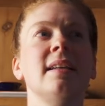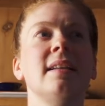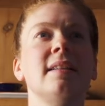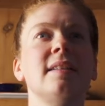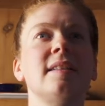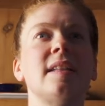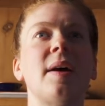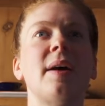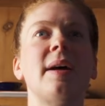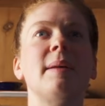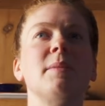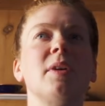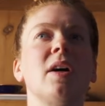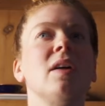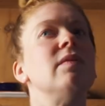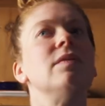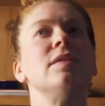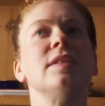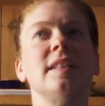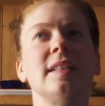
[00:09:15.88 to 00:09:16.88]
so I'm
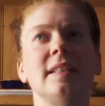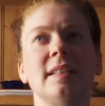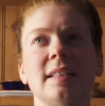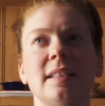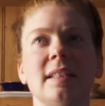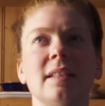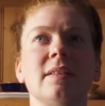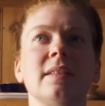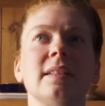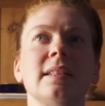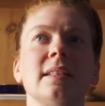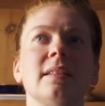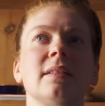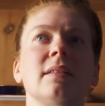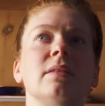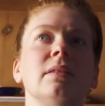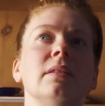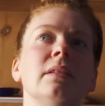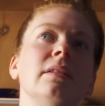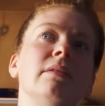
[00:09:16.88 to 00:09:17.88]
confident that as long as
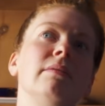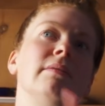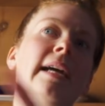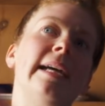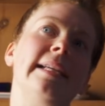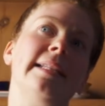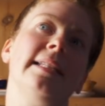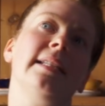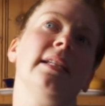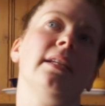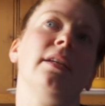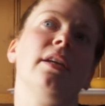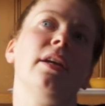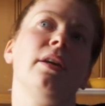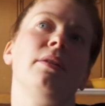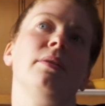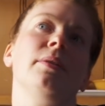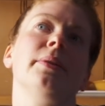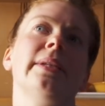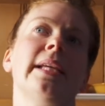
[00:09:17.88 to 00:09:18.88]
the rest
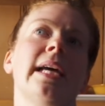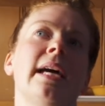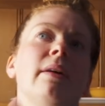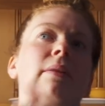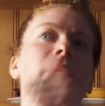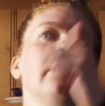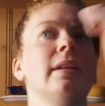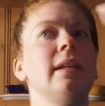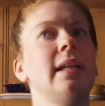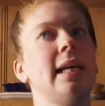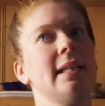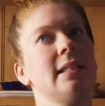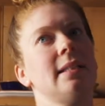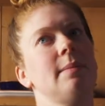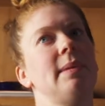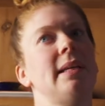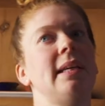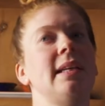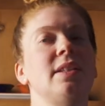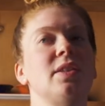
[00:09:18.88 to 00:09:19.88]
goes how the
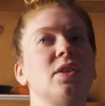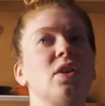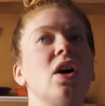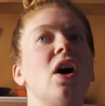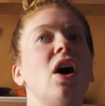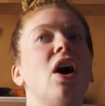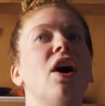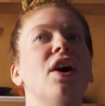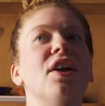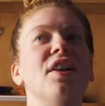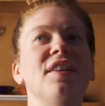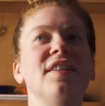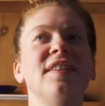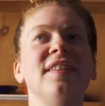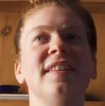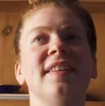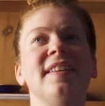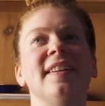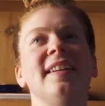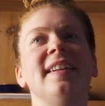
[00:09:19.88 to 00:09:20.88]
last bit has gone,
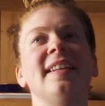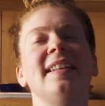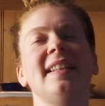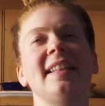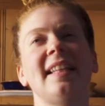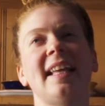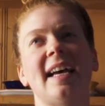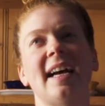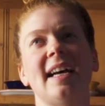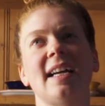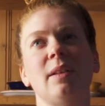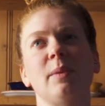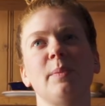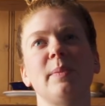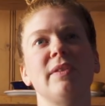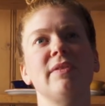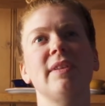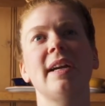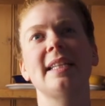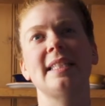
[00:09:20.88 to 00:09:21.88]
that I'll
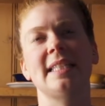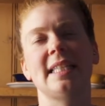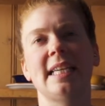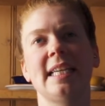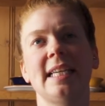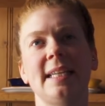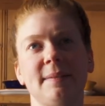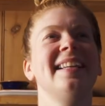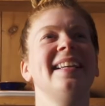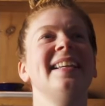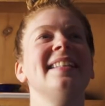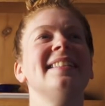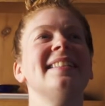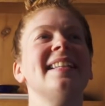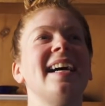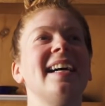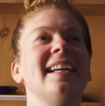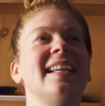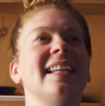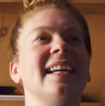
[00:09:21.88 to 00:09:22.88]
be ready.
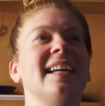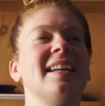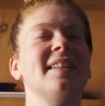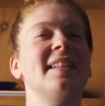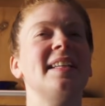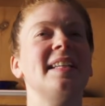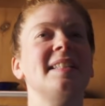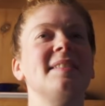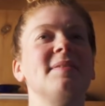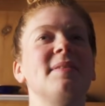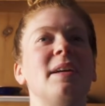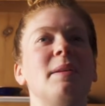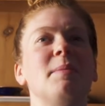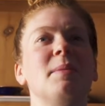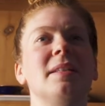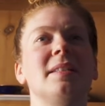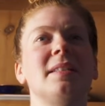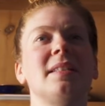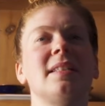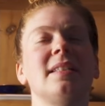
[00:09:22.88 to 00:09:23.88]
Cycling, I think, is very
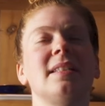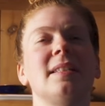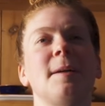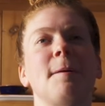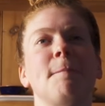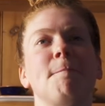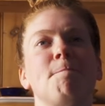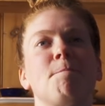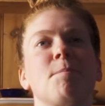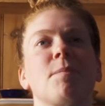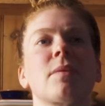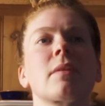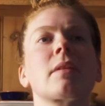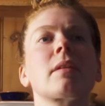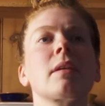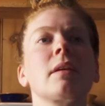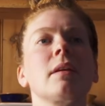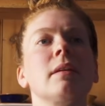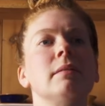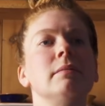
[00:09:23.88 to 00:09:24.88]
much
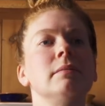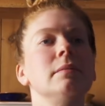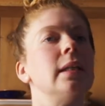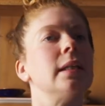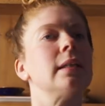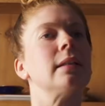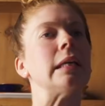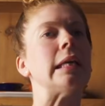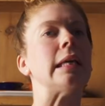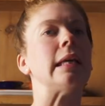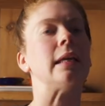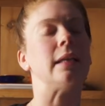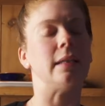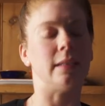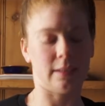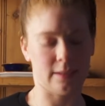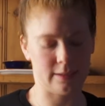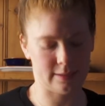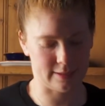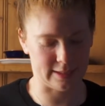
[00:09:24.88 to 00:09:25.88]

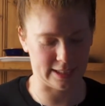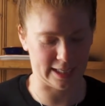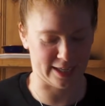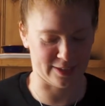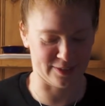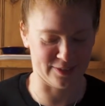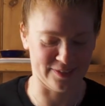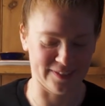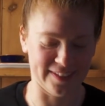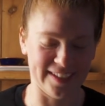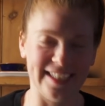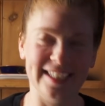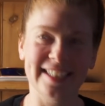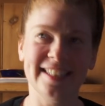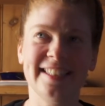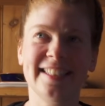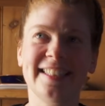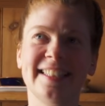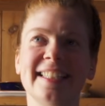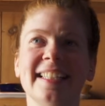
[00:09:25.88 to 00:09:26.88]
here
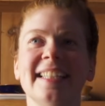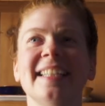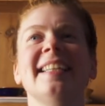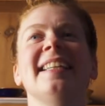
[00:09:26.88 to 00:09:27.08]
downwards.